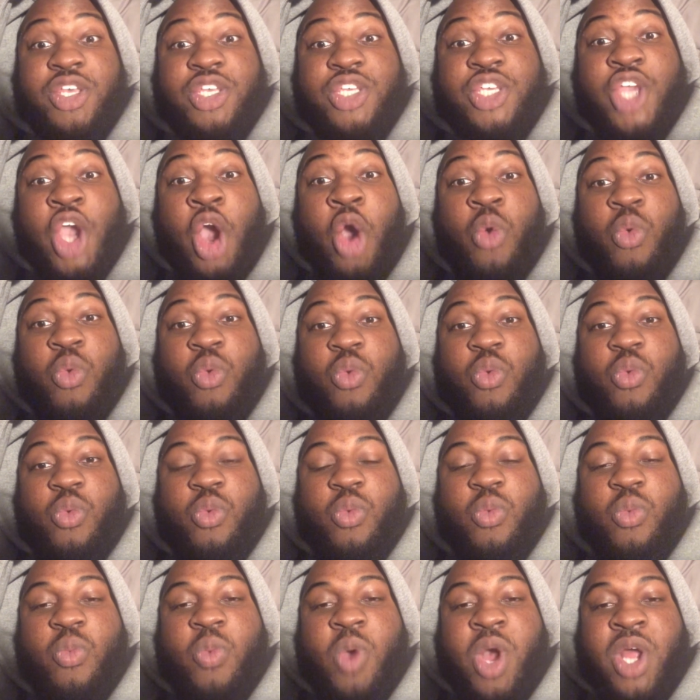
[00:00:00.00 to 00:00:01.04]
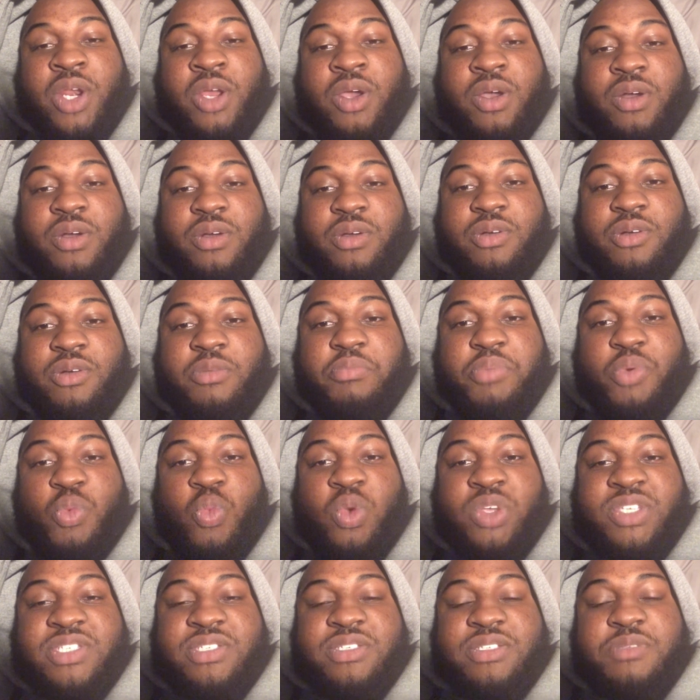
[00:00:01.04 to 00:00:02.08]
Yo, what up?
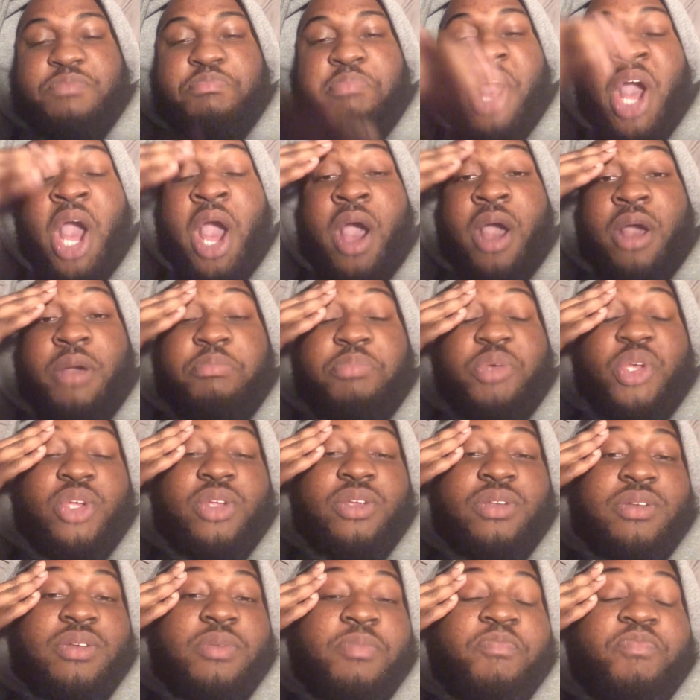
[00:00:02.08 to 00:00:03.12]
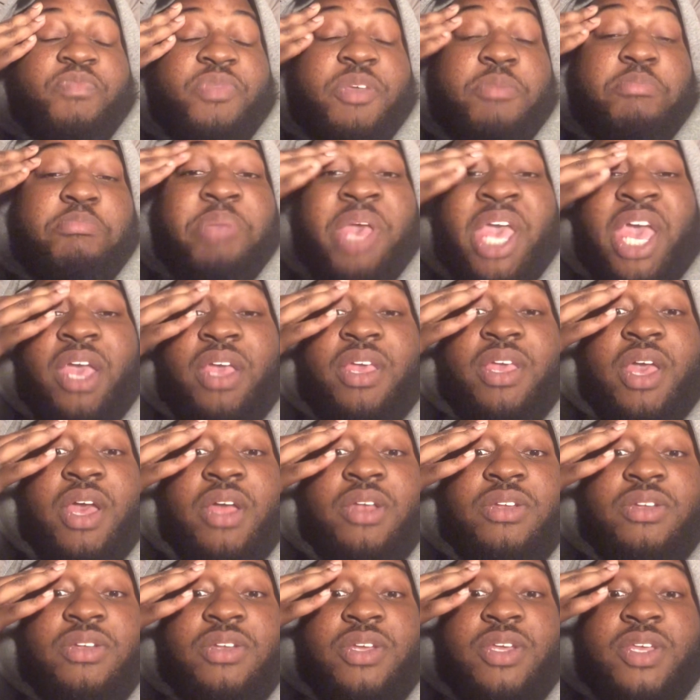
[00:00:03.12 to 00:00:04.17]
What's poppin'? Back
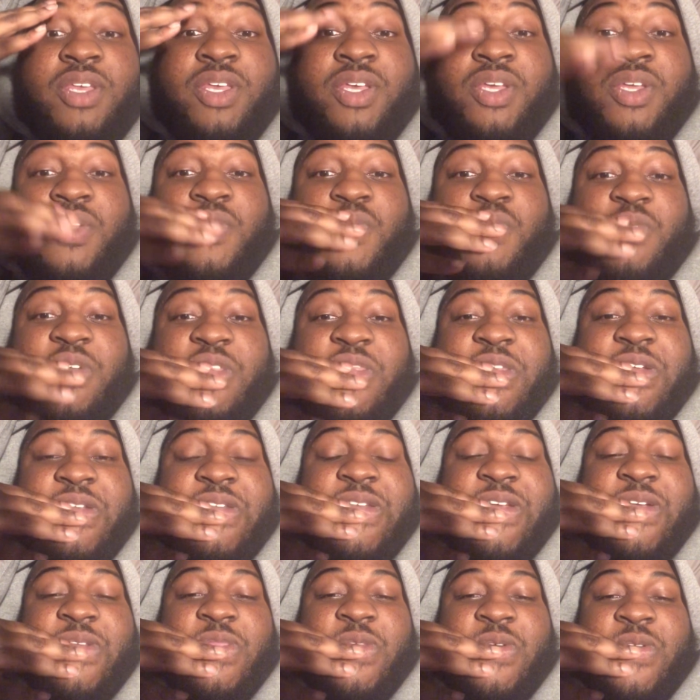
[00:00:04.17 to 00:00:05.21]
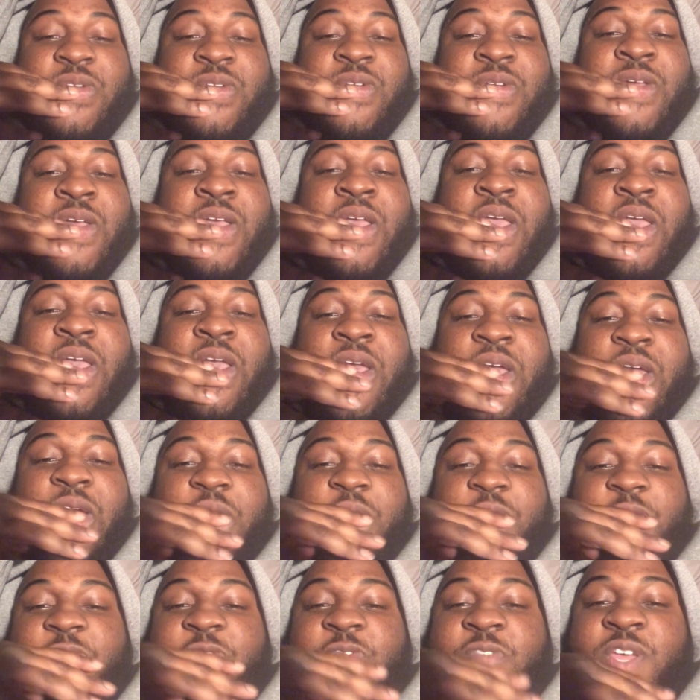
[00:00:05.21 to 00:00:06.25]
at it again with another
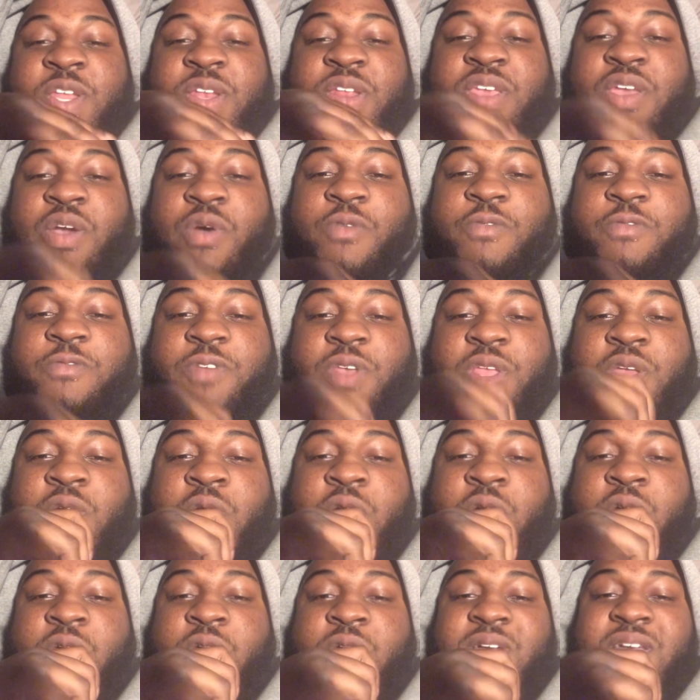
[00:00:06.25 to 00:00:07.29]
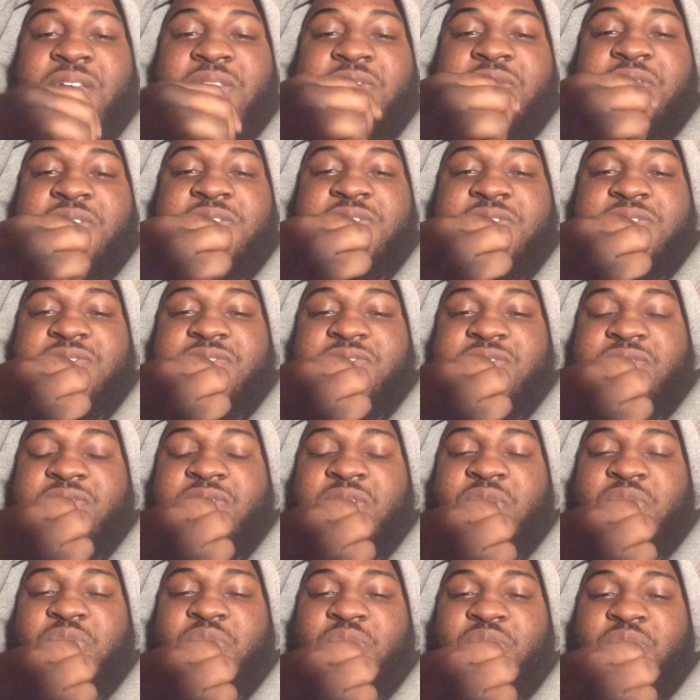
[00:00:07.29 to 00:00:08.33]
video for y'all. And this is
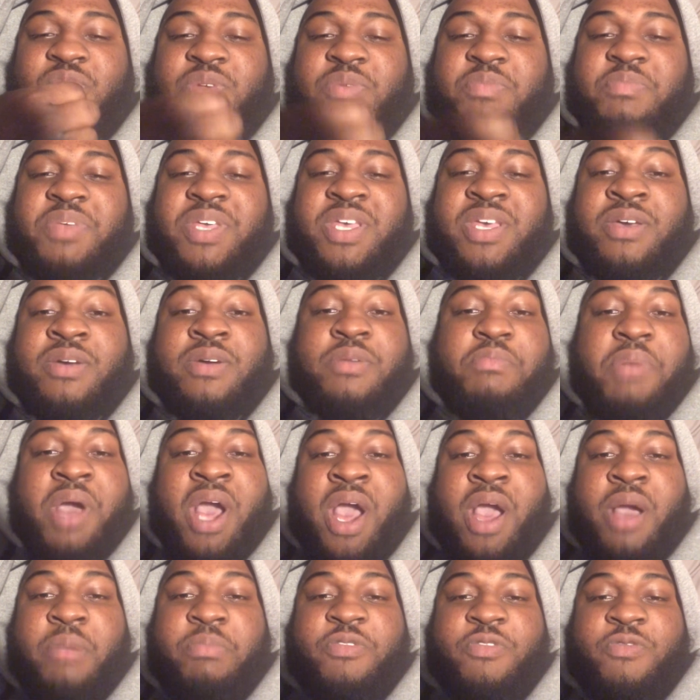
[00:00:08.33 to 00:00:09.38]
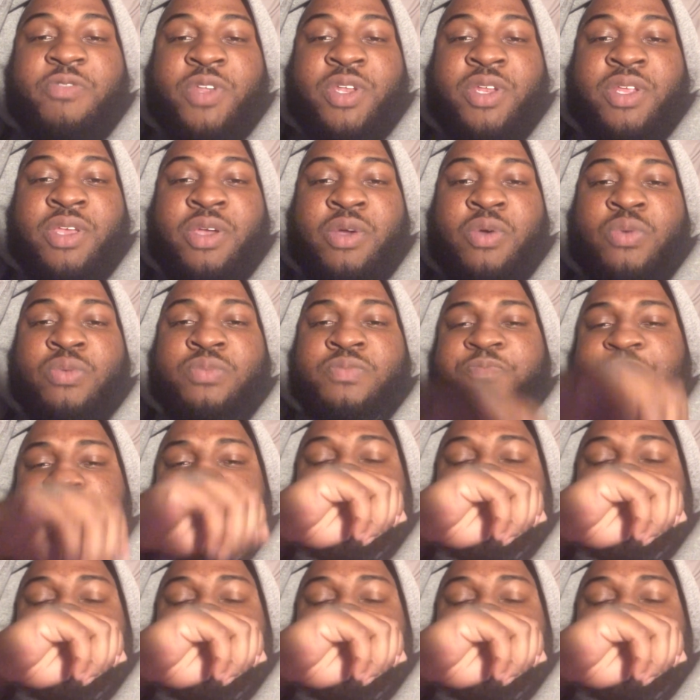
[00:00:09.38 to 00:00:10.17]
another hip-hop video.